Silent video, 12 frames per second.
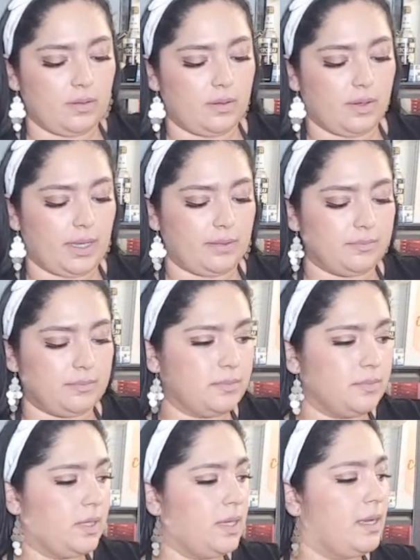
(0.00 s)
Okay.
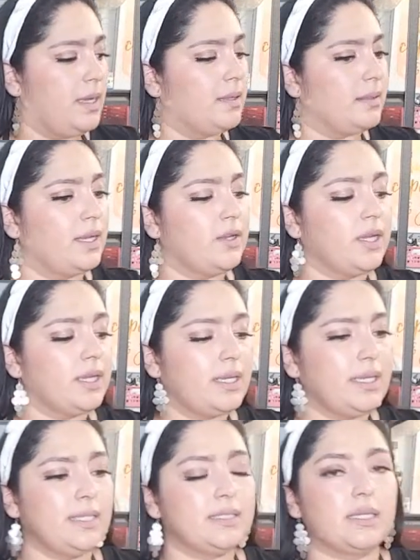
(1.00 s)
Then you're gonna
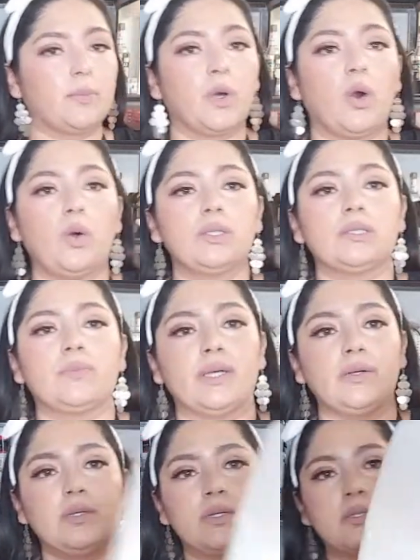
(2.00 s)
need some cold
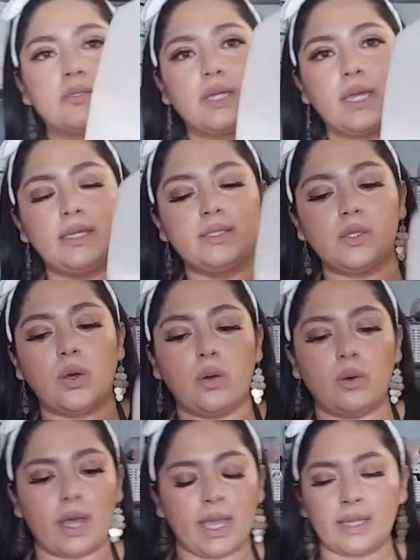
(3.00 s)
milk. Okay,
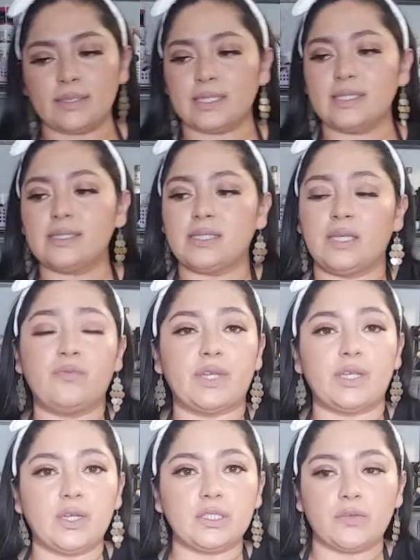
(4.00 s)
so I did see
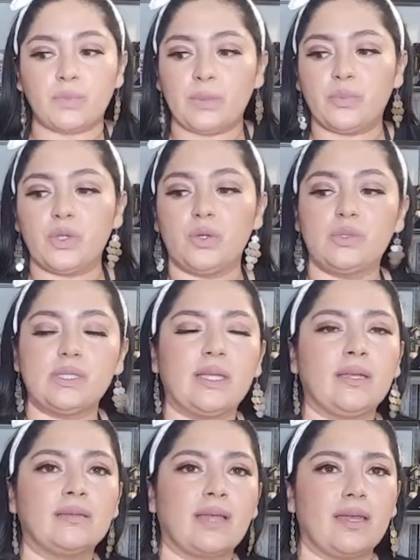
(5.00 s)
videos of people
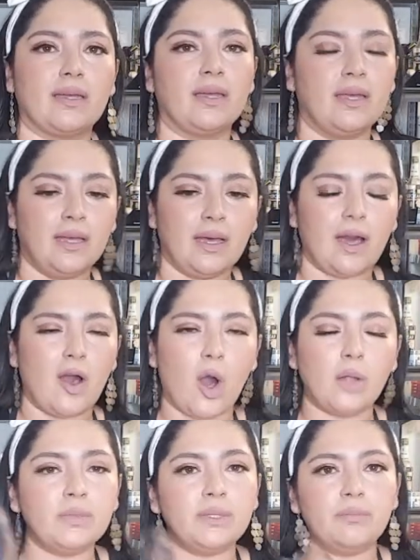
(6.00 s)
using like
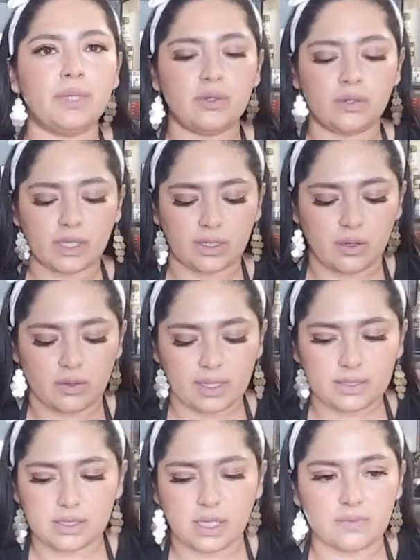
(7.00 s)
almond milk and all
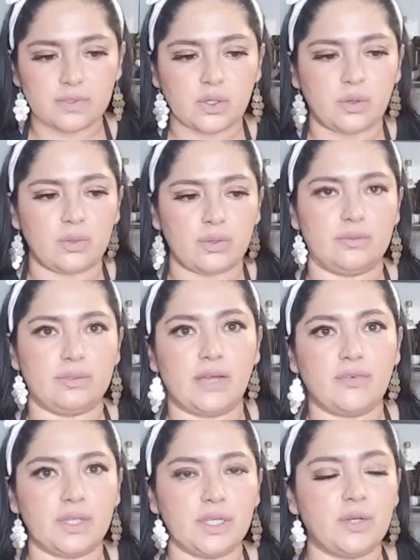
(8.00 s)
that stuff, so
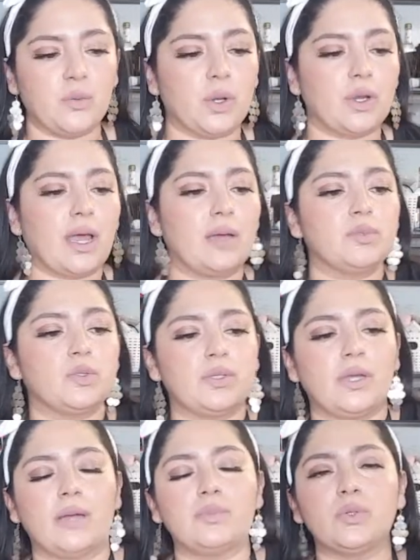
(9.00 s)
definitely can work. I'm
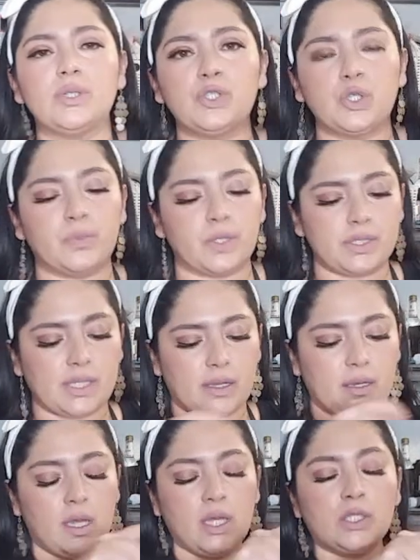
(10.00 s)
doing 2%.
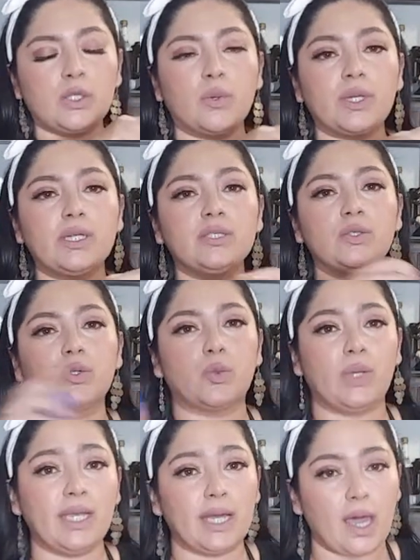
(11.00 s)
So we're gonna do
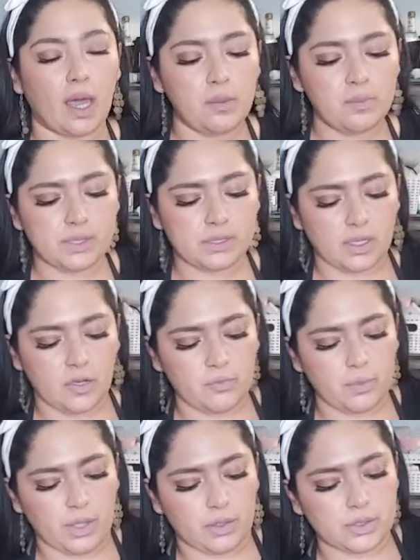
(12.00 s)
3 cups of
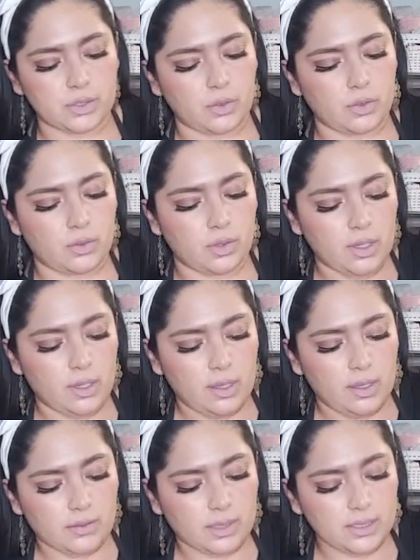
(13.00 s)
milk. So
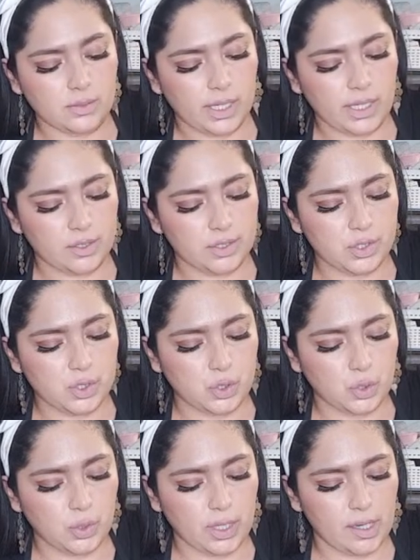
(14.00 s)
this right here is
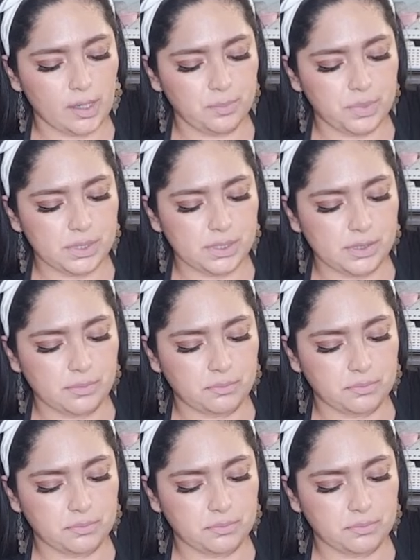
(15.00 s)
2 cups.